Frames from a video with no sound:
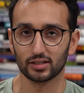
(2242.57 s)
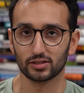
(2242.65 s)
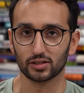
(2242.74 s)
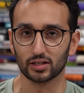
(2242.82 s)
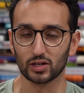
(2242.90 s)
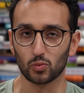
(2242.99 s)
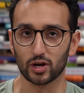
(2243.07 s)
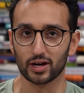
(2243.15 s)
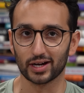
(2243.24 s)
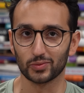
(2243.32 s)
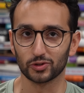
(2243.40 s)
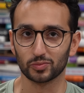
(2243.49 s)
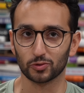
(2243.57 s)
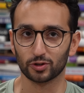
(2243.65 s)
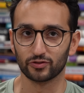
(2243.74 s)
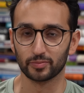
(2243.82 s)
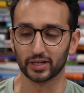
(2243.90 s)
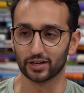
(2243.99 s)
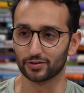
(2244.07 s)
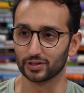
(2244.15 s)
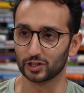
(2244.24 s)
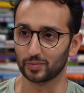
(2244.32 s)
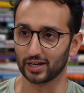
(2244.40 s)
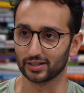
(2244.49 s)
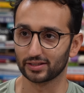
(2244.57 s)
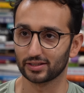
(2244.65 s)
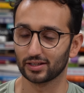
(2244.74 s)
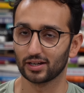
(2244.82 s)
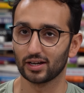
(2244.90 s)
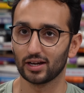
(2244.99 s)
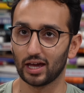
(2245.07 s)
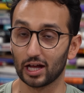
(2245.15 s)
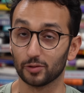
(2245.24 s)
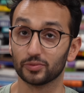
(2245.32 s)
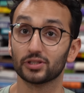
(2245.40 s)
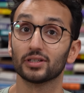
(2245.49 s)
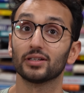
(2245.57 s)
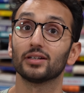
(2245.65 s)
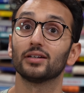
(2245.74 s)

certainly when I was more of a beginner in the space helped